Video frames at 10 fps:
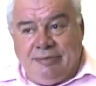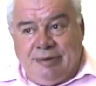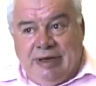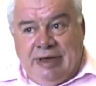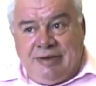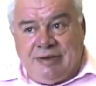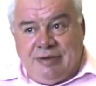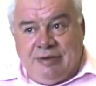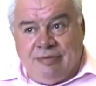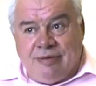we need
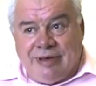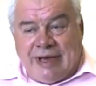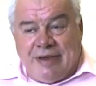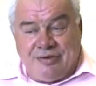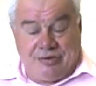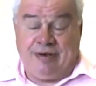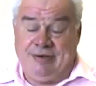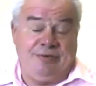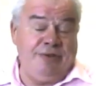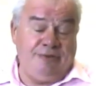to get the
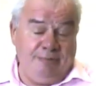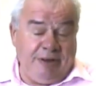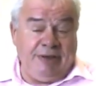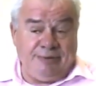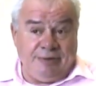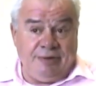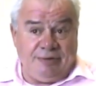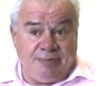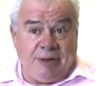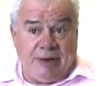structure in place
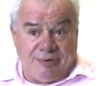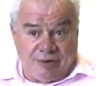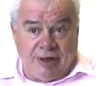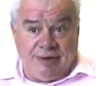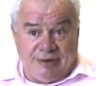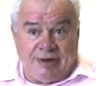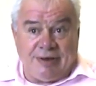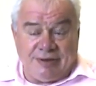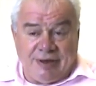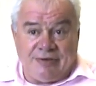first, outside the
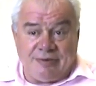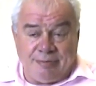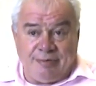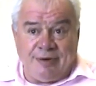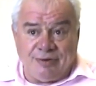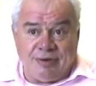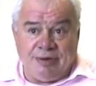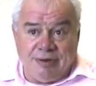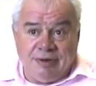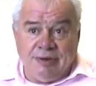architectural profession,
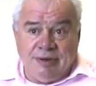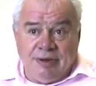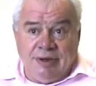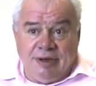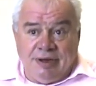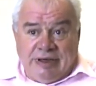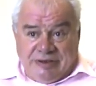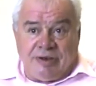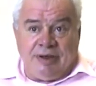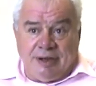
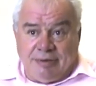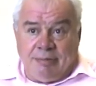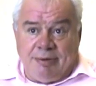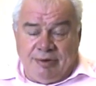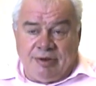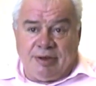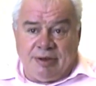inside government,